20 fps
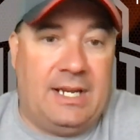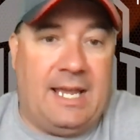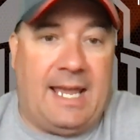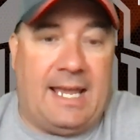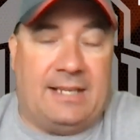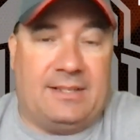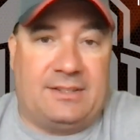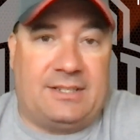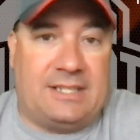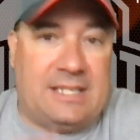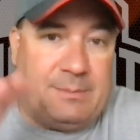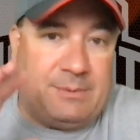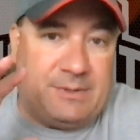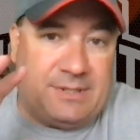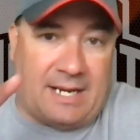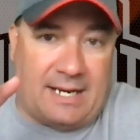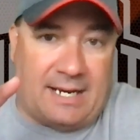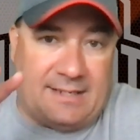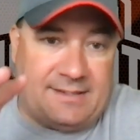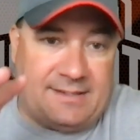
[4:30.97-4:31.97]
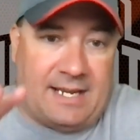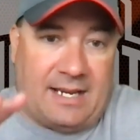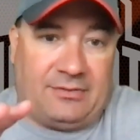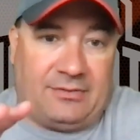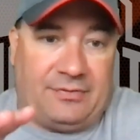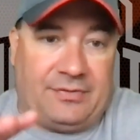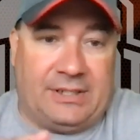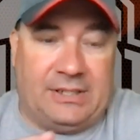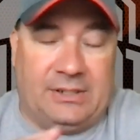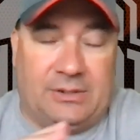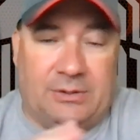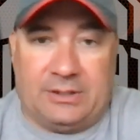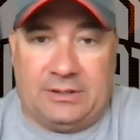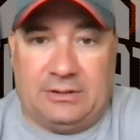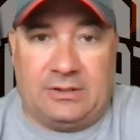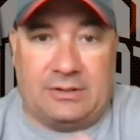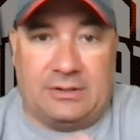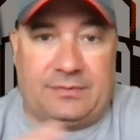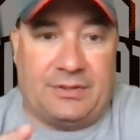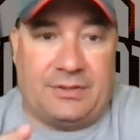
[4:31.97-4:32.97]
and keep his eyes downfield
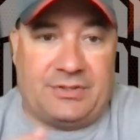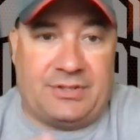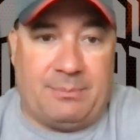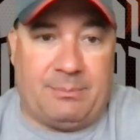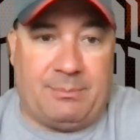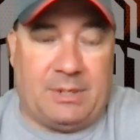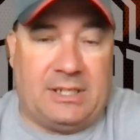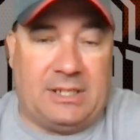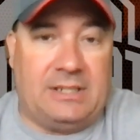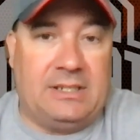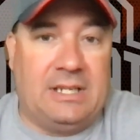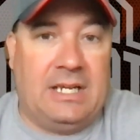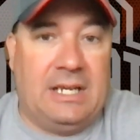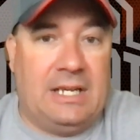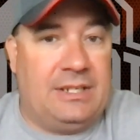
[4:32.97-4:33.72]
and look for somebody.